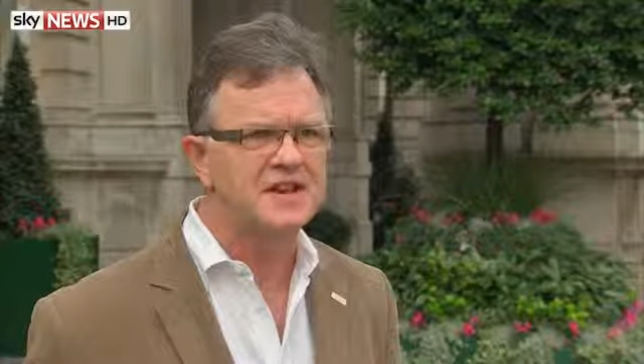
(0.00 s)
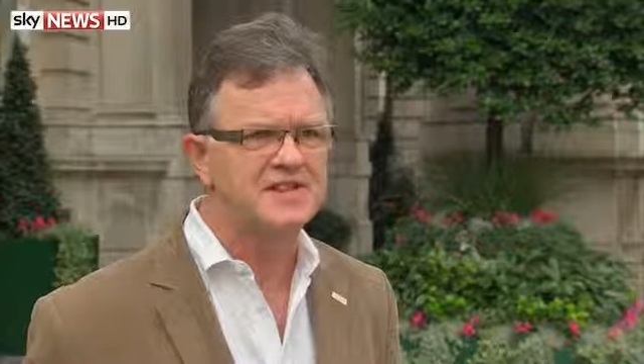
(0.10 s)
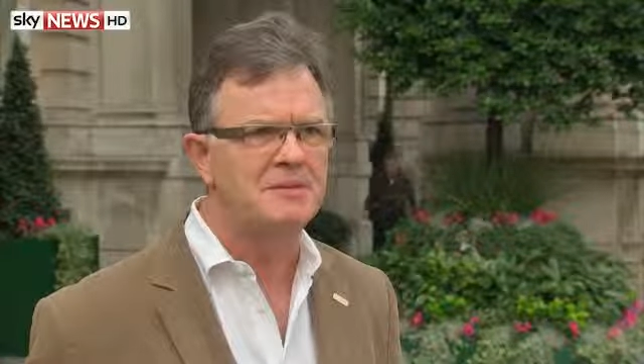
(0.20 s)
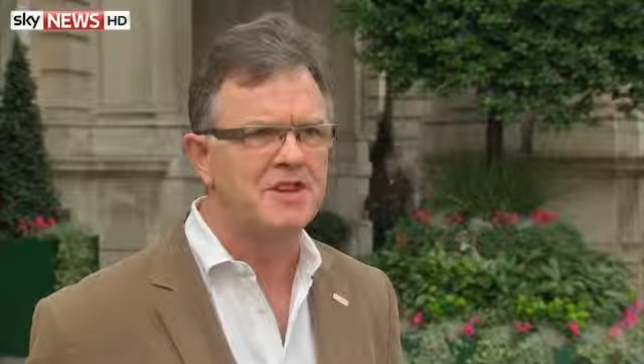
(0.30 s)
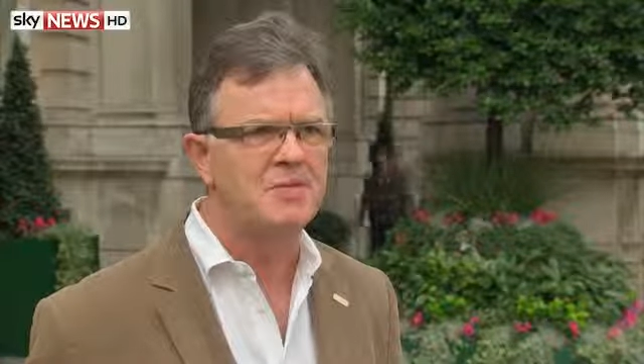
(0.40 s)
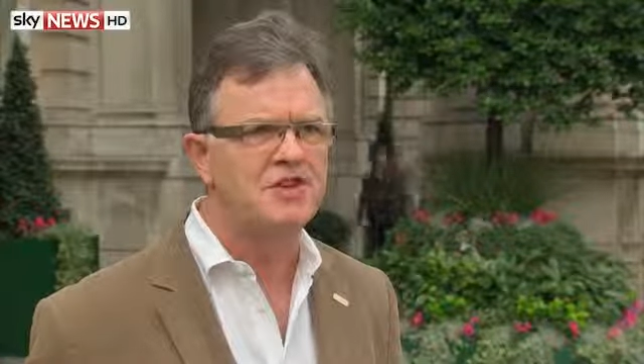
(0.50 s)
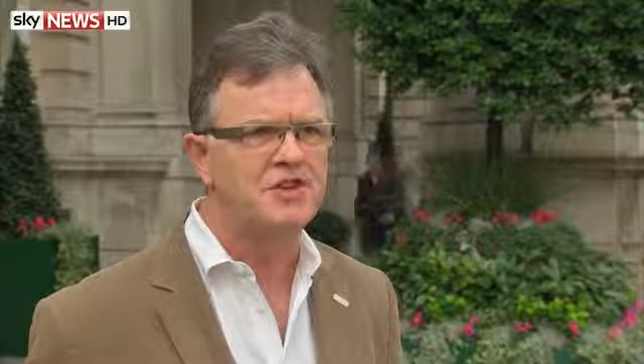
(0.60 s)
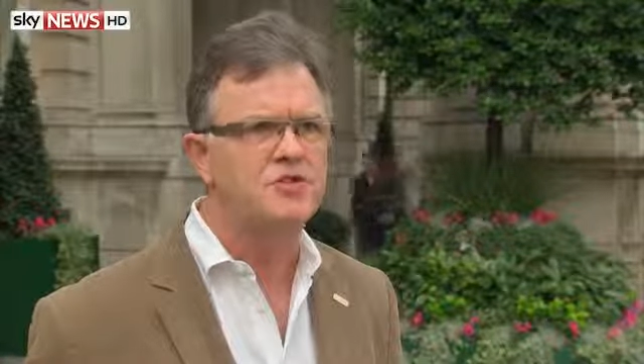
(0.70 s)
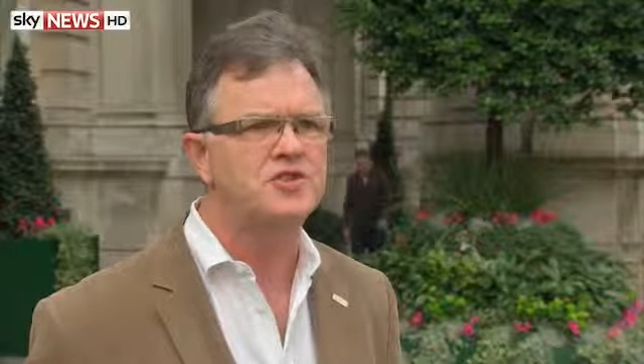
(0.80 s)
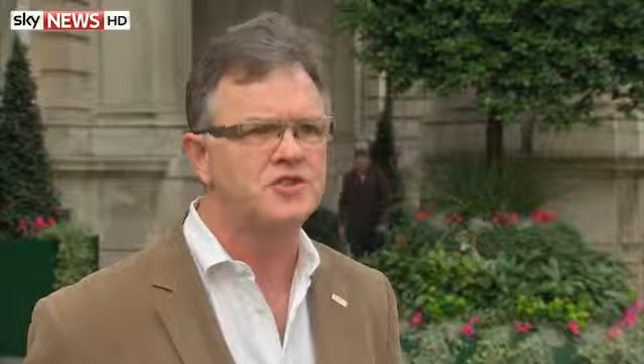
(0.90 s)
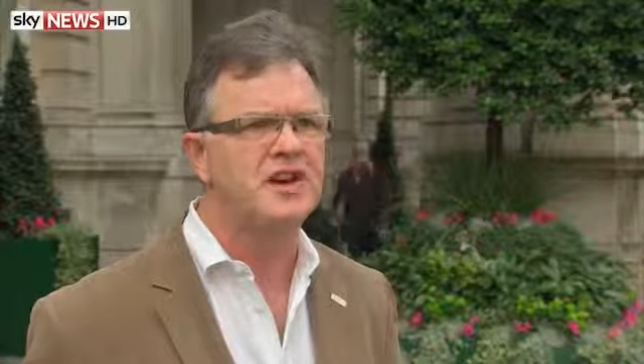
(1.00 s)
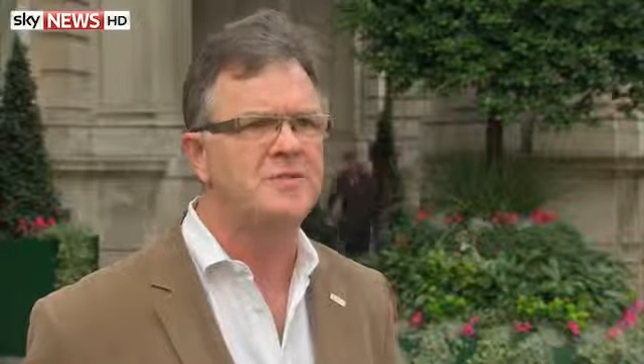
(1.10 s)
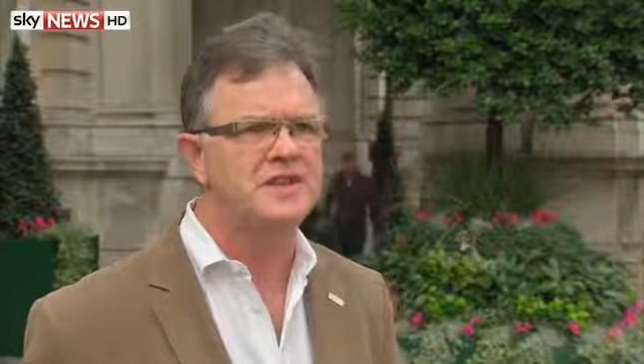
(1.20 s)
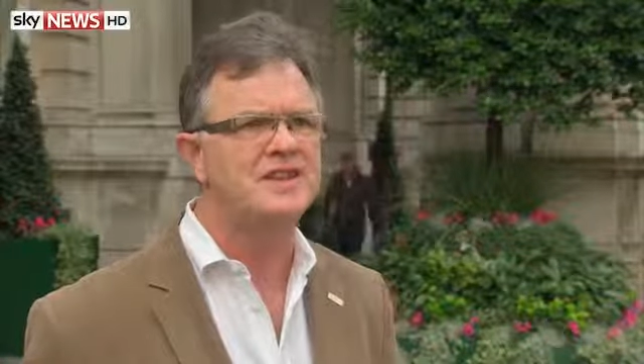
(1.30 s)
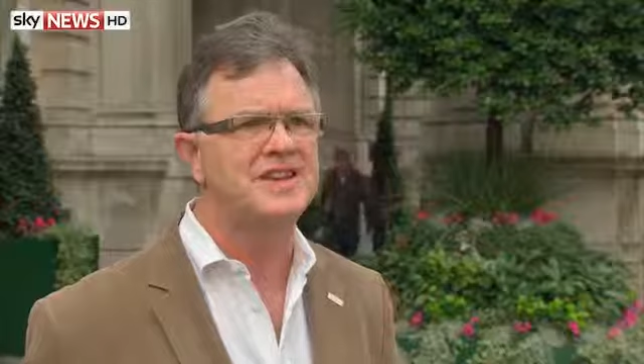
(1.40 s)
somebody with huge
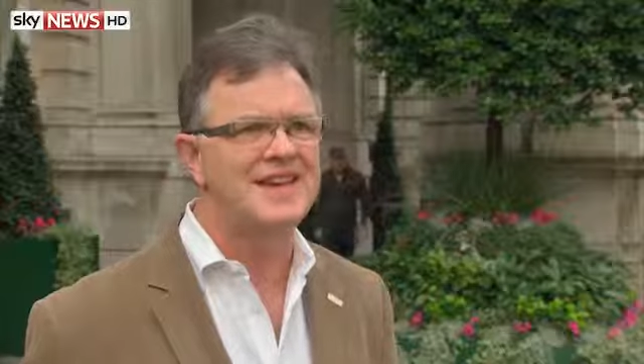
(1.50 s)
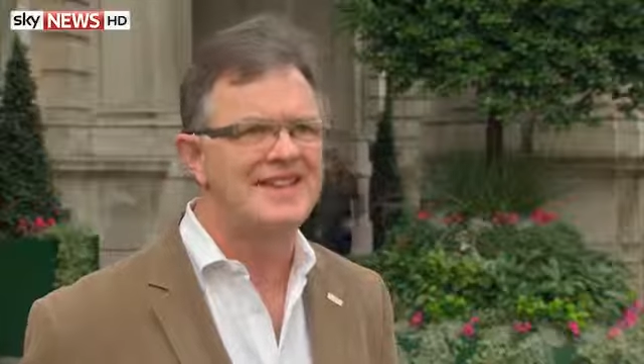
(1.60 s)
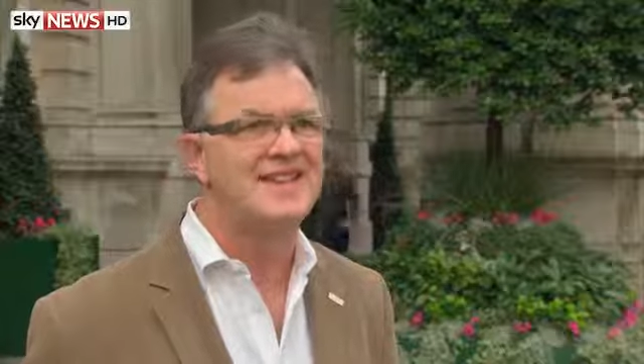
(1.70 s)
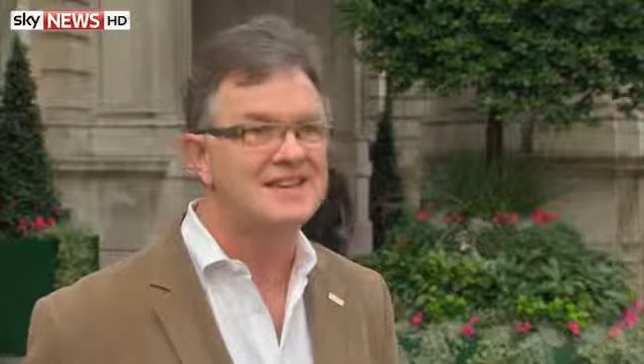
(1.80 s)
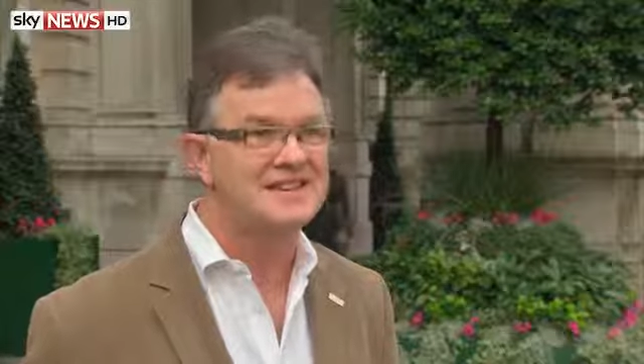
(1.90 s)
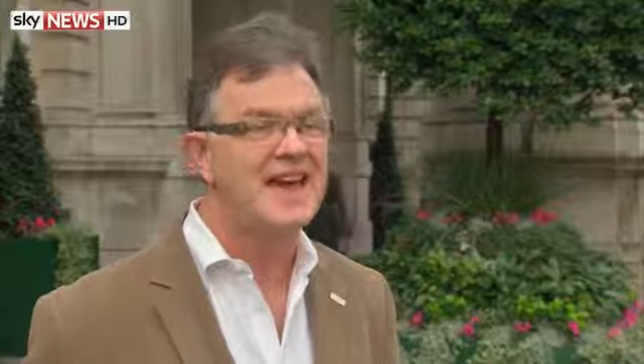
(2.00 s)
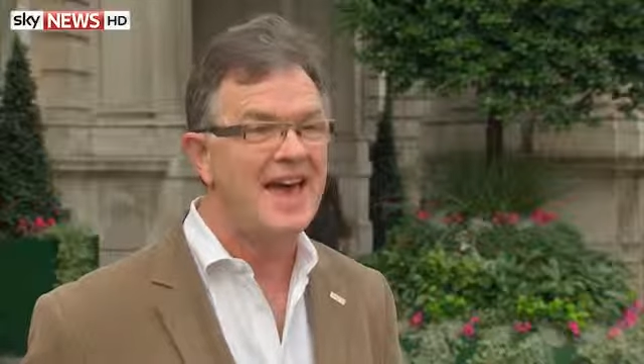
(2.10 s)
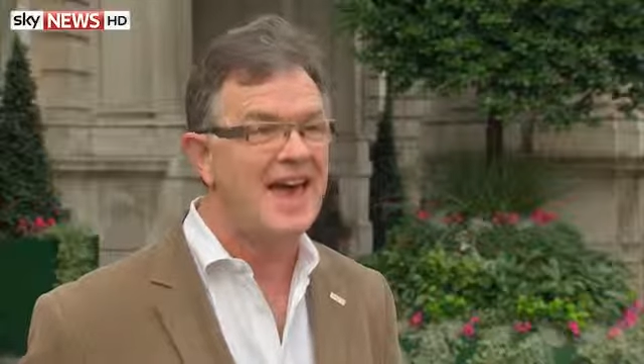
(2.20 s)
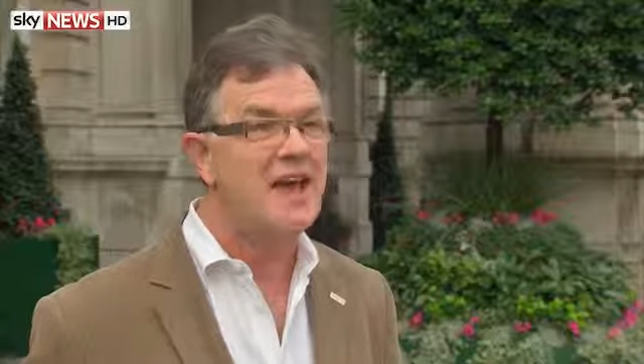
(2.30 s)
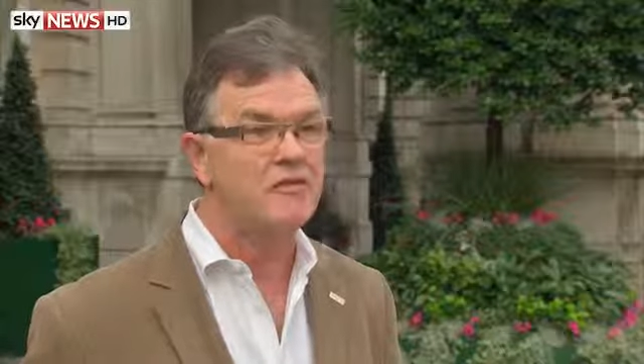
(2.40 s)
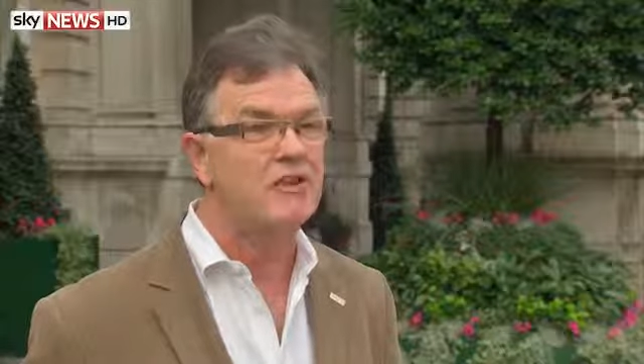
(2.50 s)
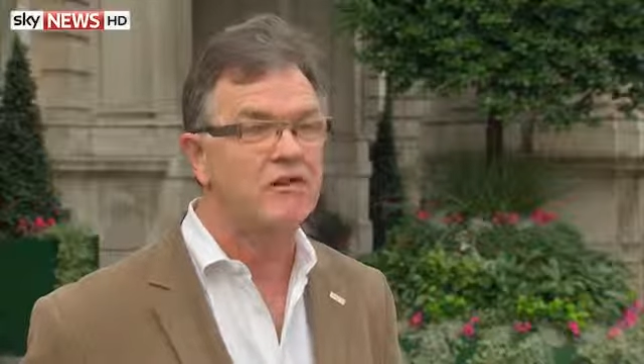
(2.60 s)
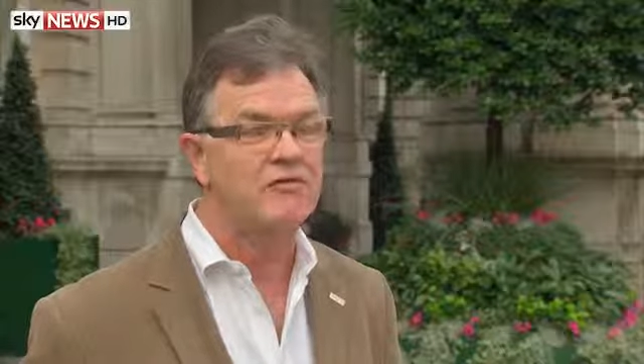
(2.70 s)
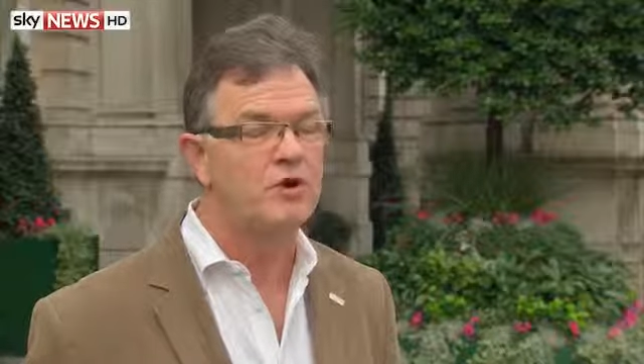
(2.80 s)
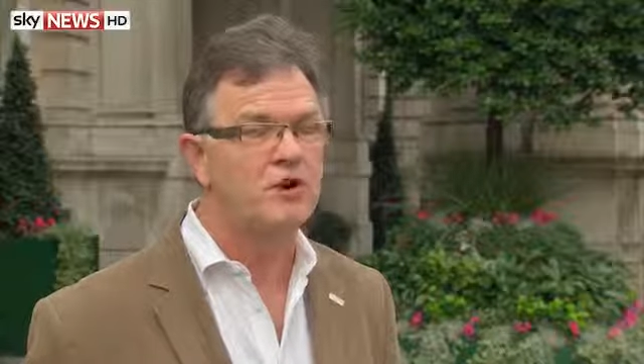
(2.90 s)
credibility in this area
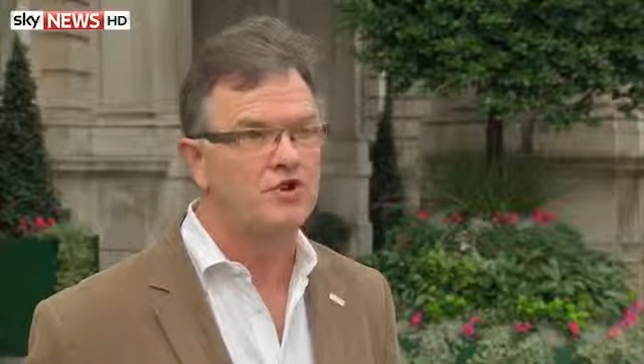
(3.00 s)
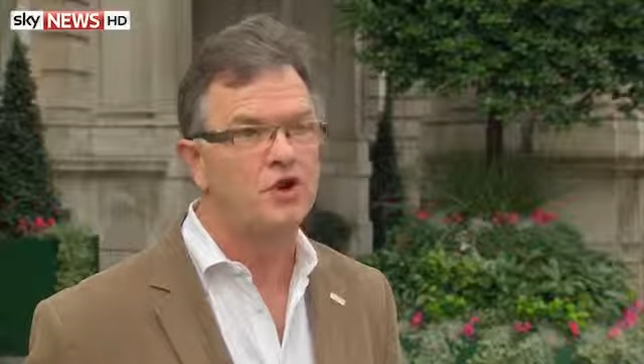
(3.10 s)
of work,